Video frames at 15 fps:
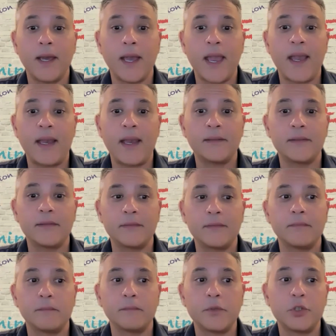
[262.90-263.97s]
and
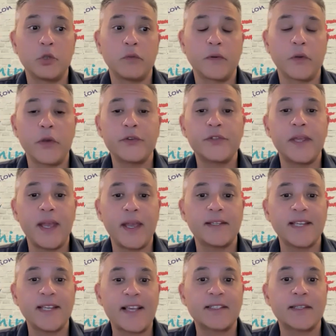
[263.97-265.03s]
shoot for those
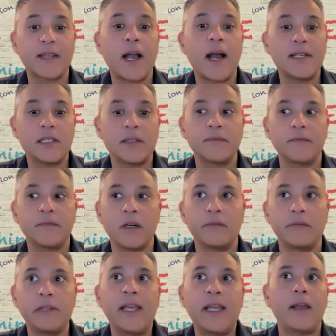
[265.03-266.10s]
things. Ask the kinds
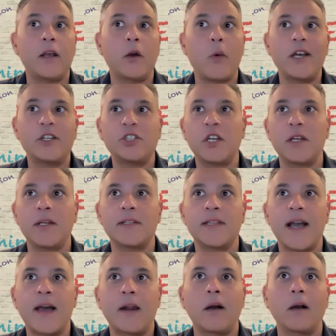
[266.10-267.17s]
of leading questions
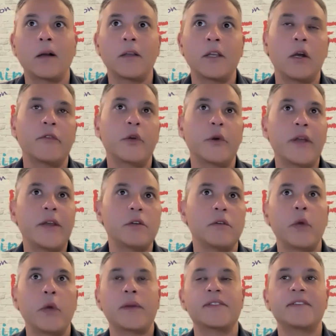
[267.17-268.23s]
that are, you know, if you're
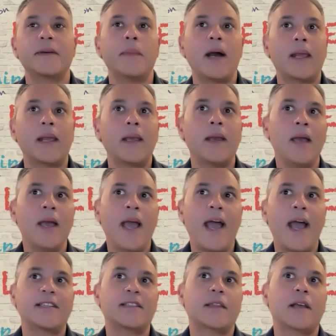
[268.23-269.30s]
interviewing somebody,
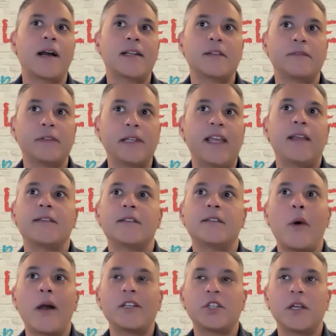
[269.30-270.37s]
ask the kinds of leading
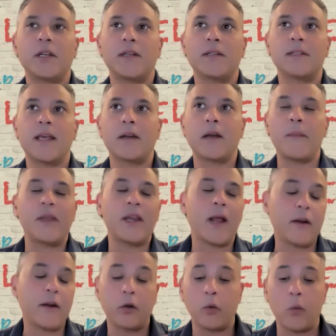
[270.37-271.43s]
questions that are, I mean,
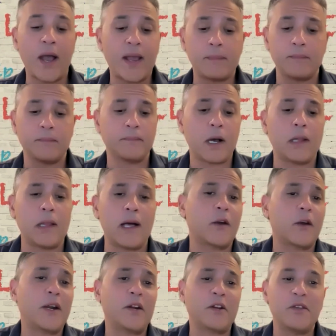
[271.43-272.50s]
I don't know why I'm,
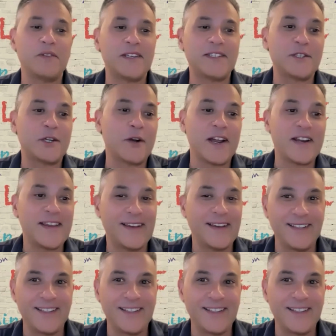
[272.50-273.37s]
Alana, why don't you, this is your idea.